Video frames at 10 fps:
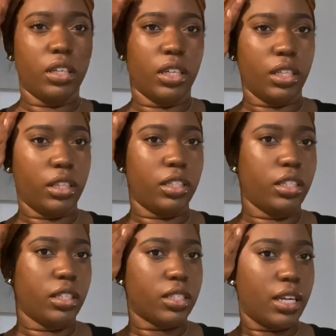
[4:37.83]
it
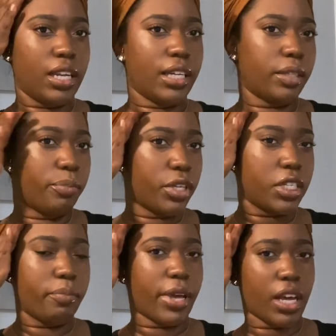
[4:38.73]
looks, and I like to push
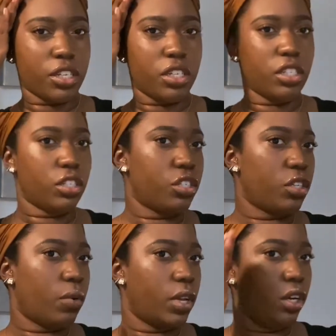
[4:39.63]
it back just to
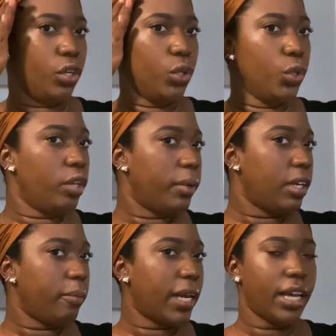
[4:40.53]
show a little bit
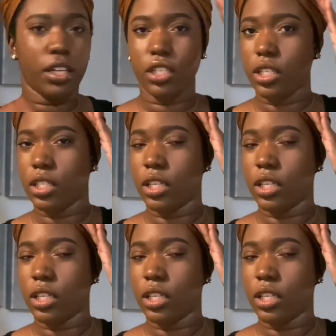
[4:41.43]
of my edges.